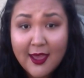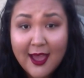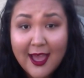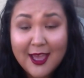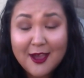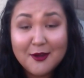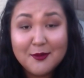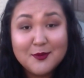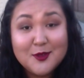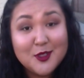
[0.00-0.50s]
I
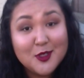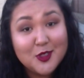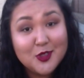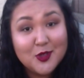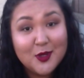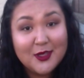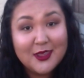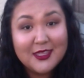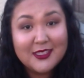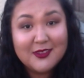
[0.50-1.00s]
hope you
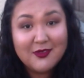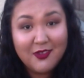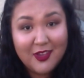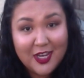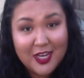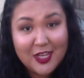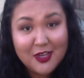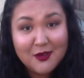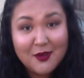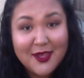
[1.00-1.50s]
enjoyed this
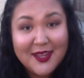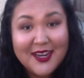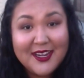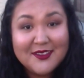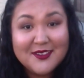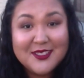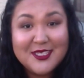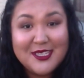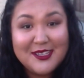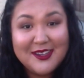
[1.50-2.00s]
video, and I'll
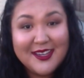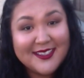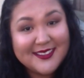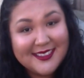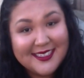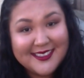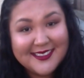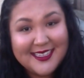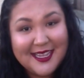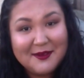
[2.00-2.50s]
see you guys
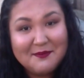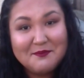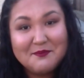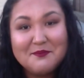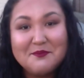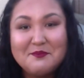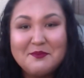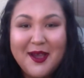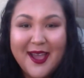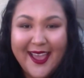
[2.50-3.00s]
next time.
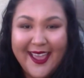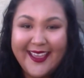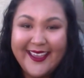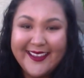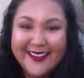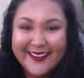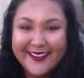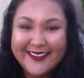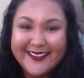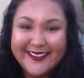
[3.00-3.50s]
Bye!